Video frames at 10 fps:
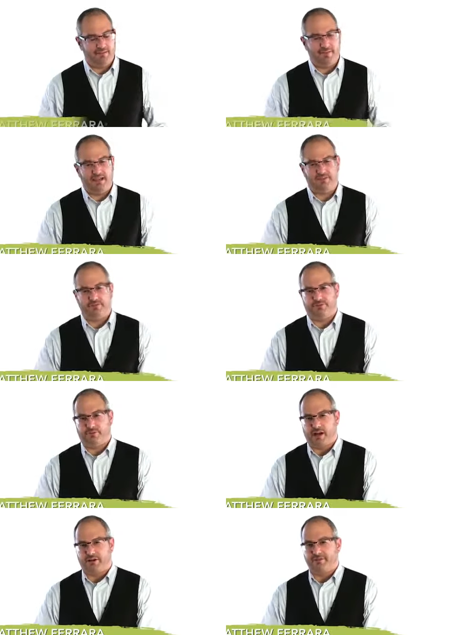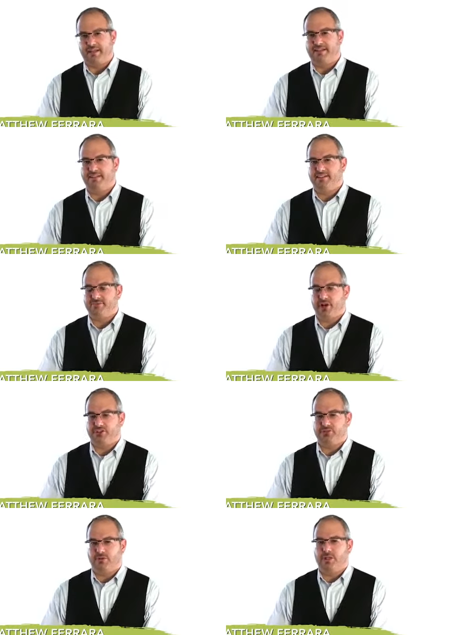I'm Matthew Ferrara, and in this
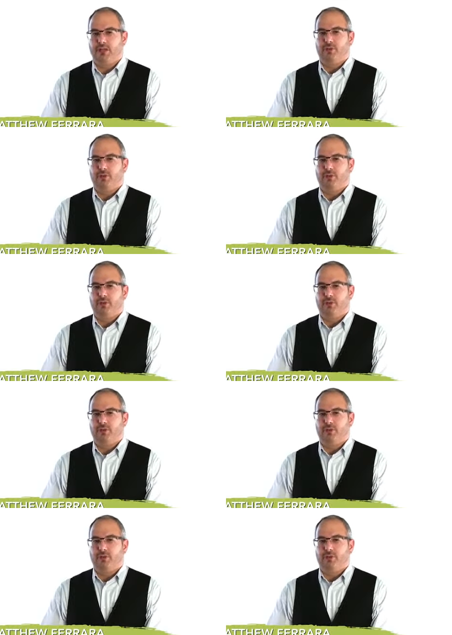module,